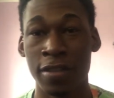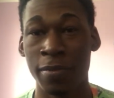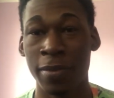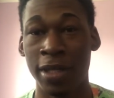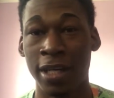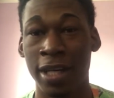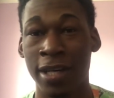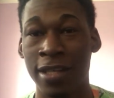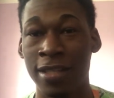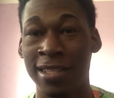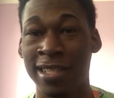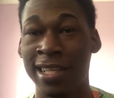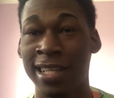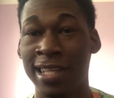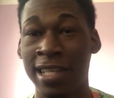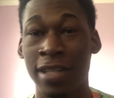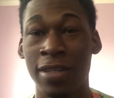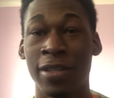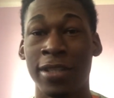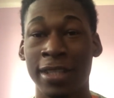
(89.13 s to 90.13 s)
because they
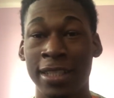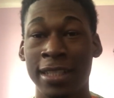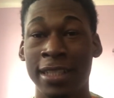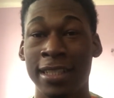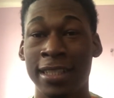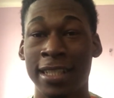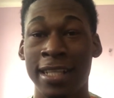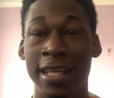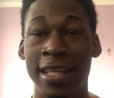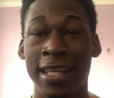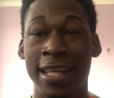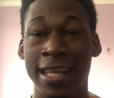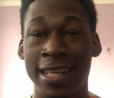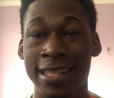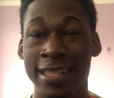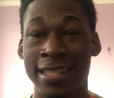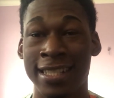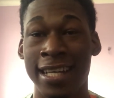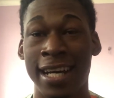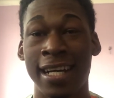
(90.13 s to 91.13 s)
literally say the
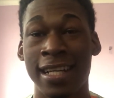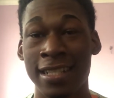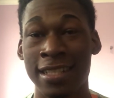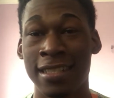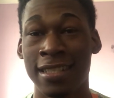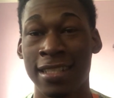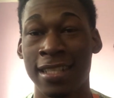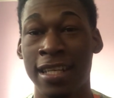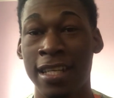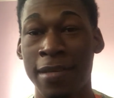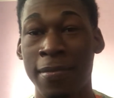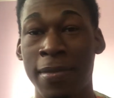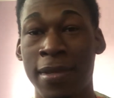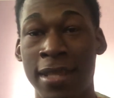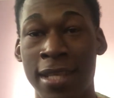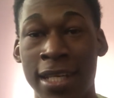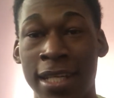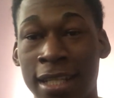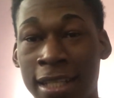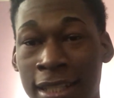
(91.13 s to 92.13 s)
exact same
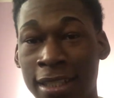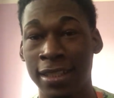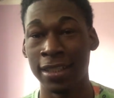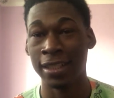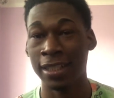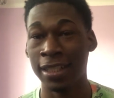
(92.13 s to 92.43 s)
thing.